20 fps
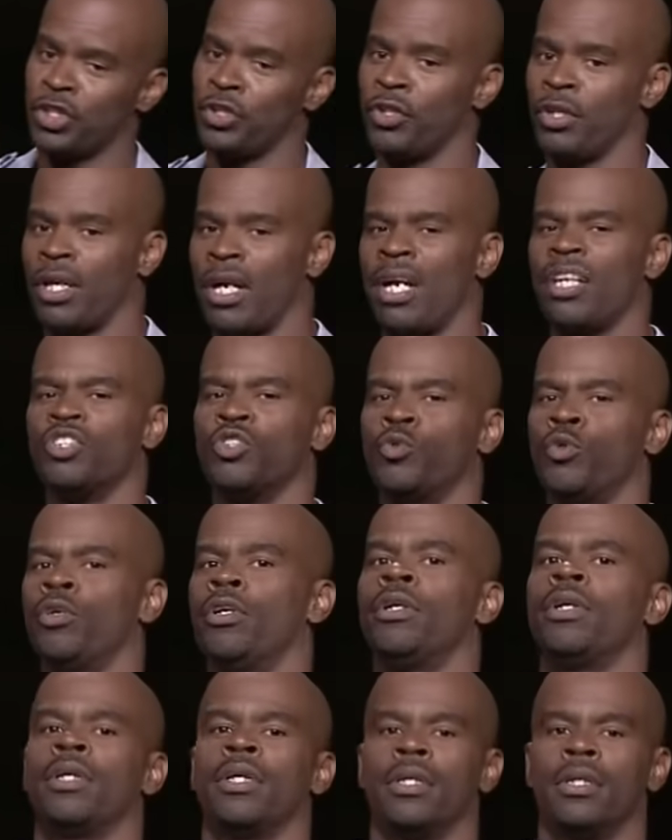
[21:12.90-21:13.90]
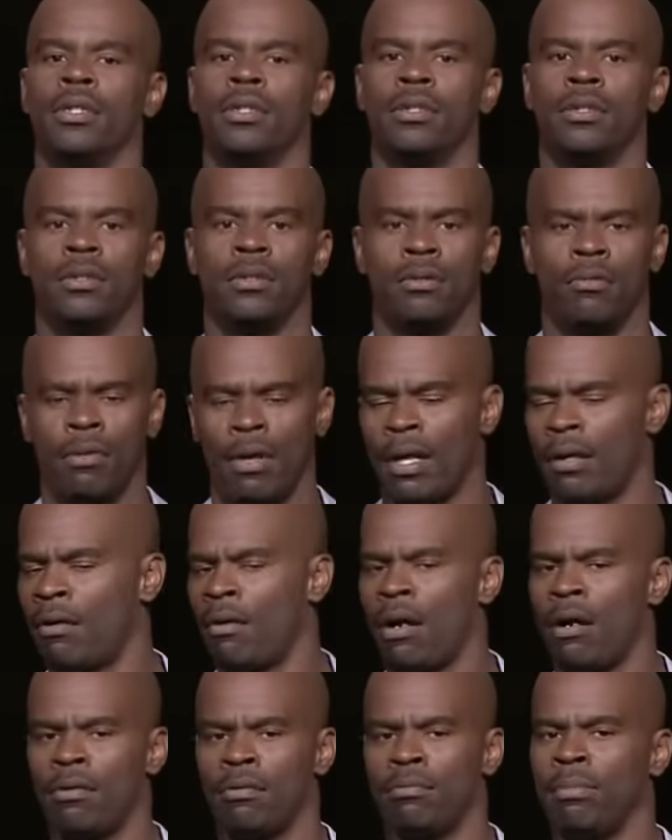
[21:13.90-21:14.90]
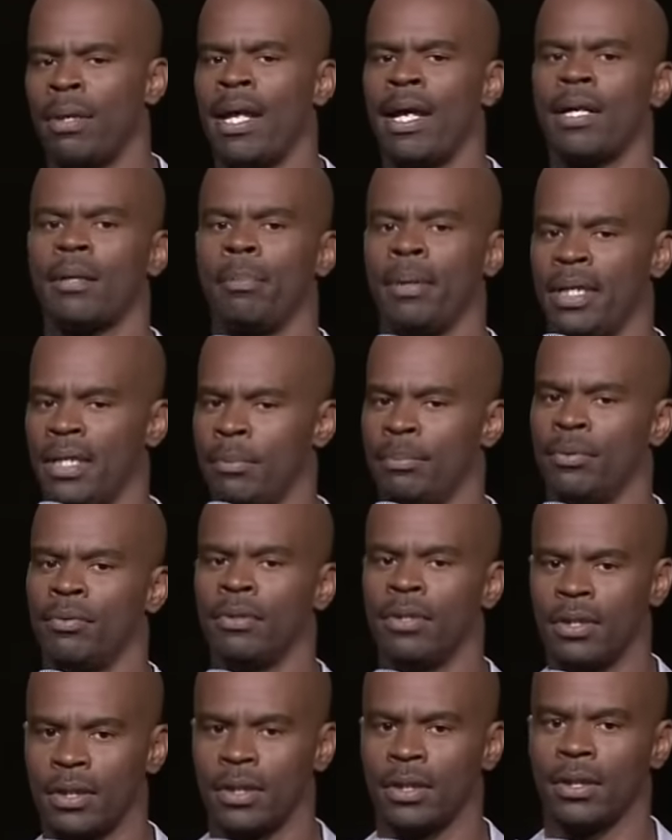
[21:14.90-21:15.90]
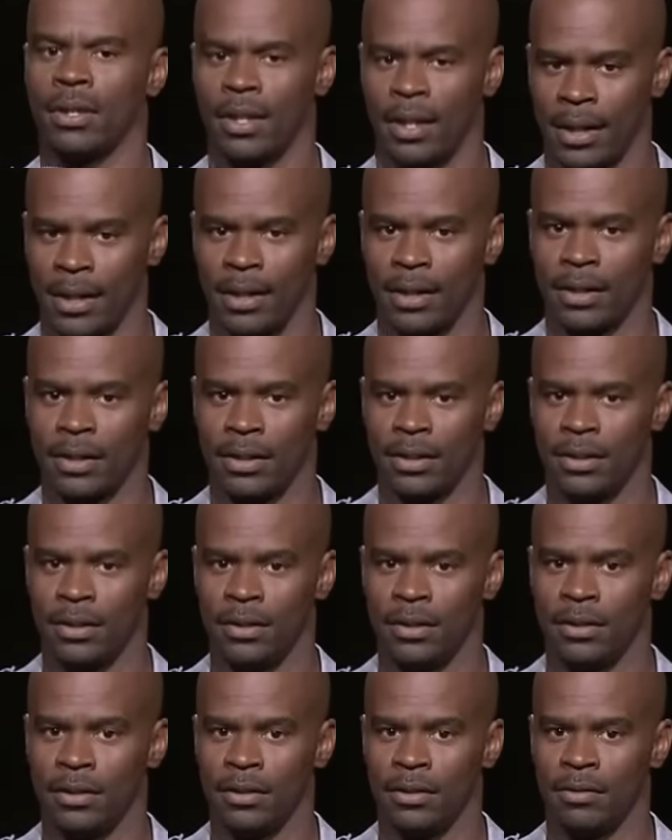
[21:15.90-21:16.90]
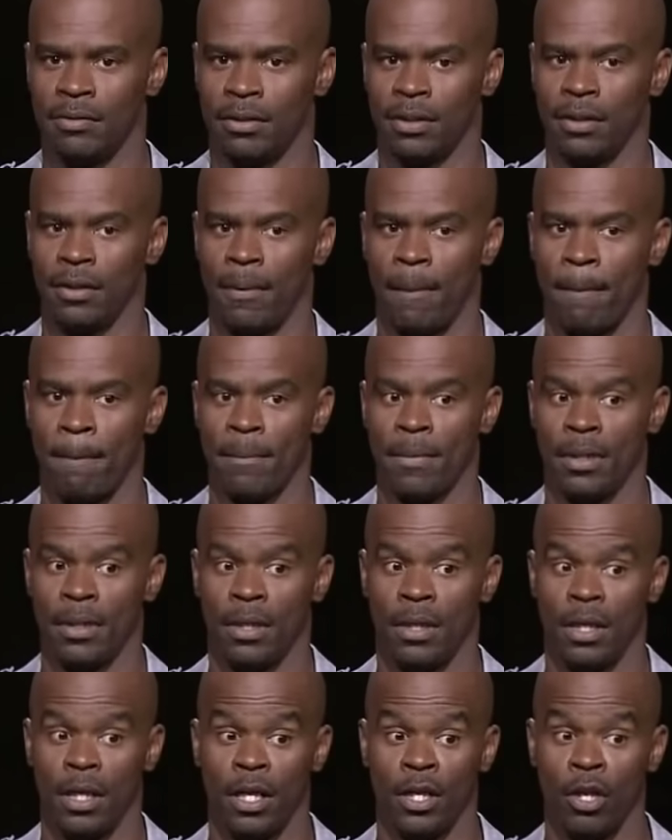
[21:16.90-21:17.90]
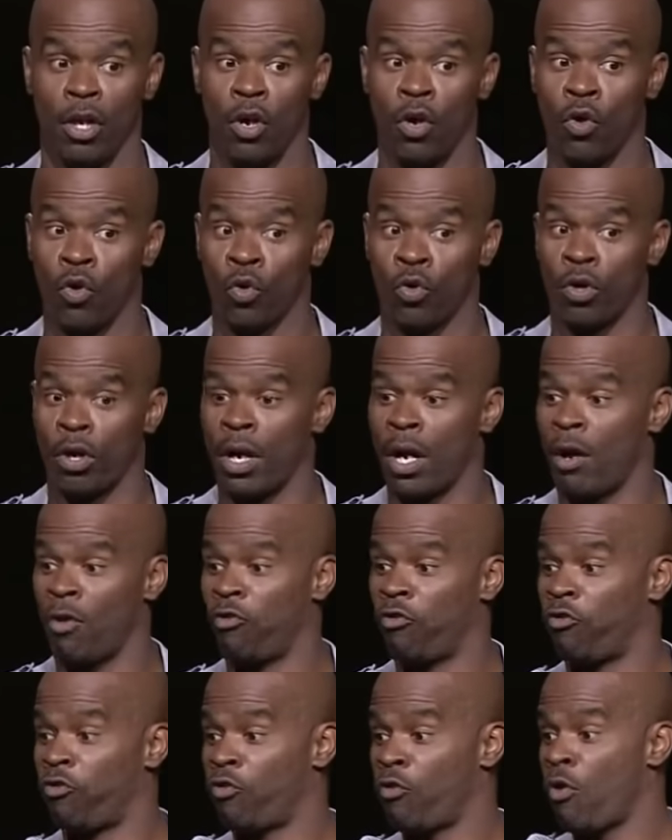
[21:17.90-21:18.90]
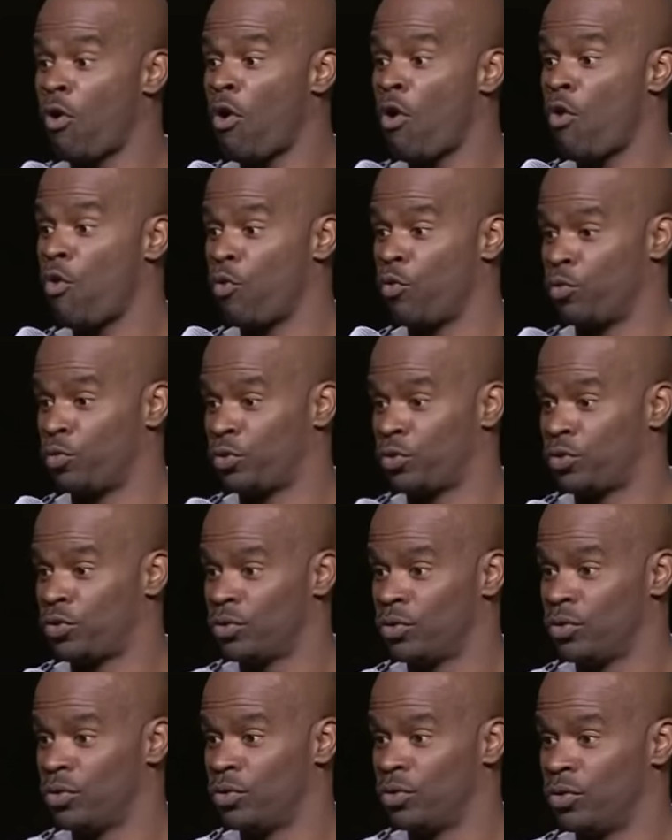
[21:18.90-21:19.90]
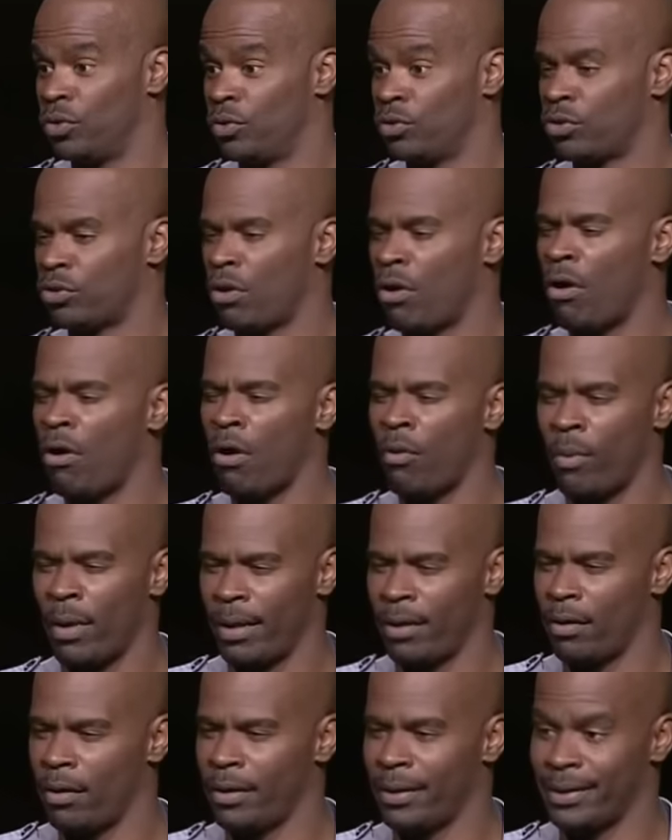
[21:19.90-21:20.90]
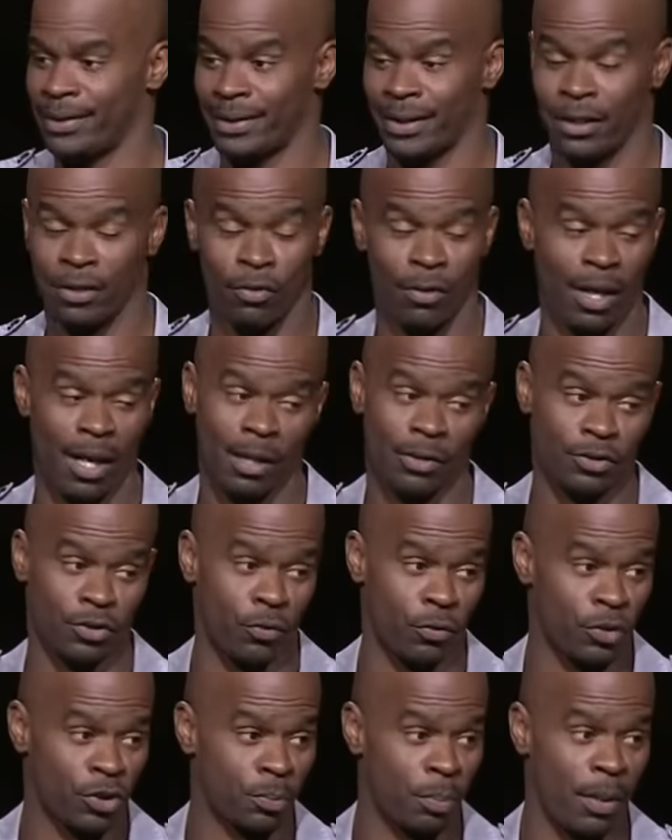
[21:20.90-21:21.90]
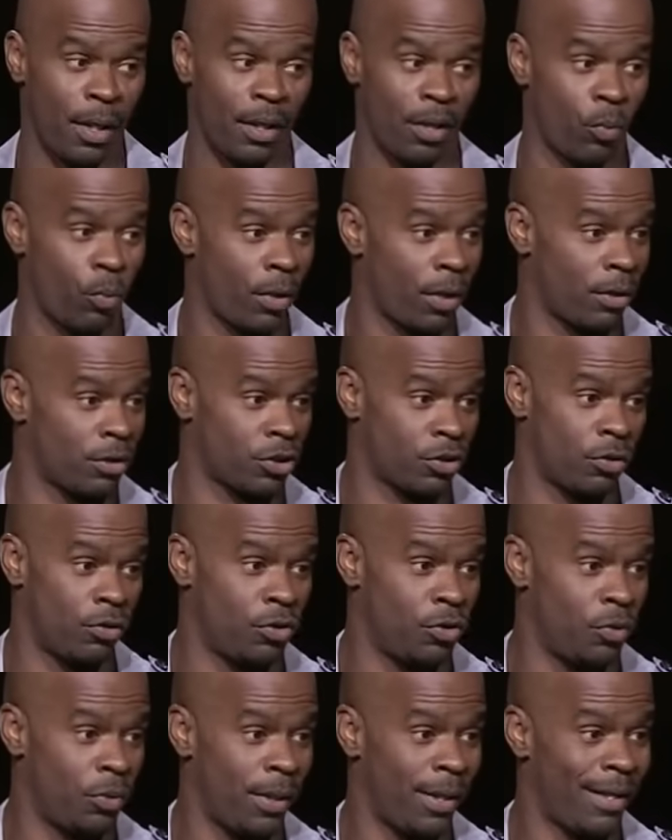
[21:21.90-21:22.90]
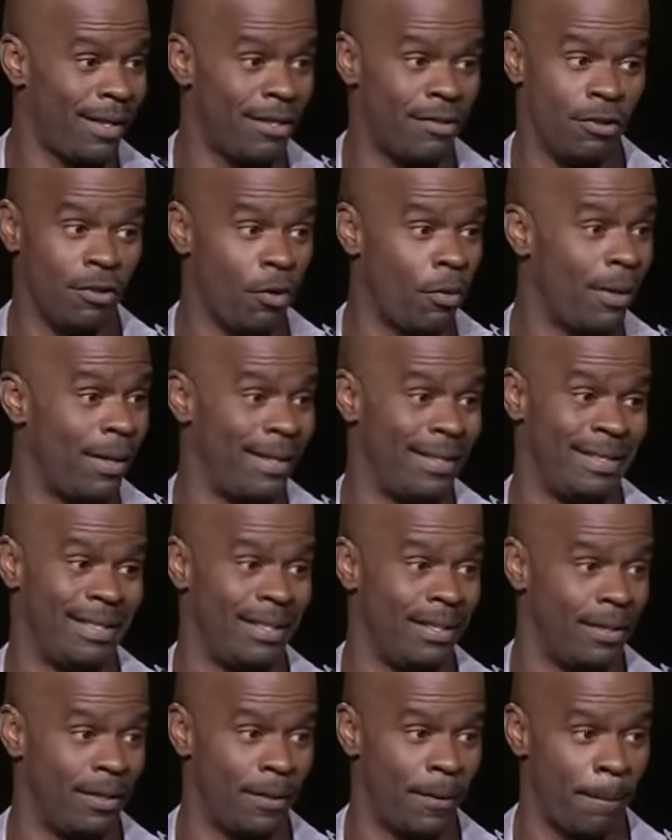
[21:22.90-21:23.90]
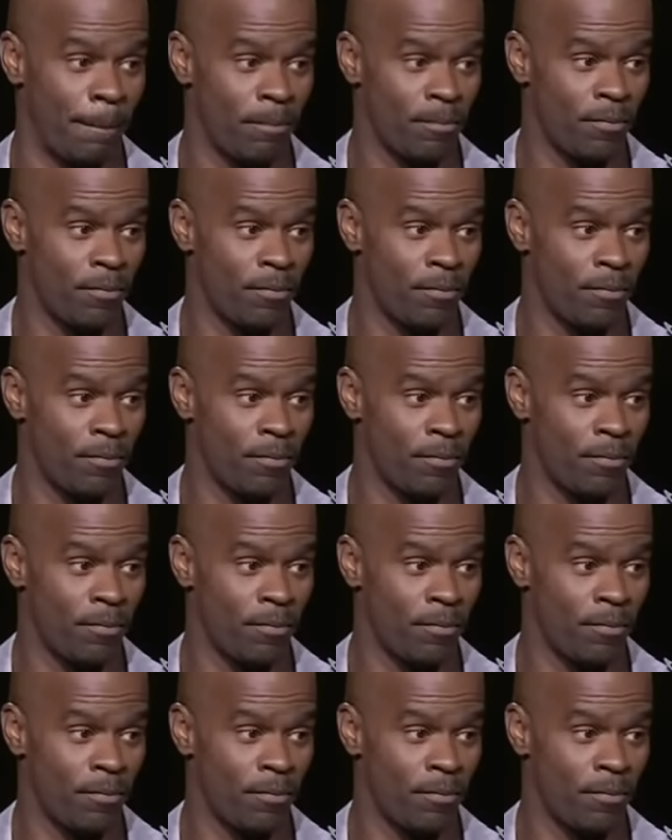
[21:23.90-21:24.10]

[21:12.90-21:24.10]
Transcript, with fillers: Junior, I was wondering, why do all black people look alike? Right? And the whole crowd froze. It's an all-white audience. They didn't know how I was gonna respond or what I was gonna do. They had no idea.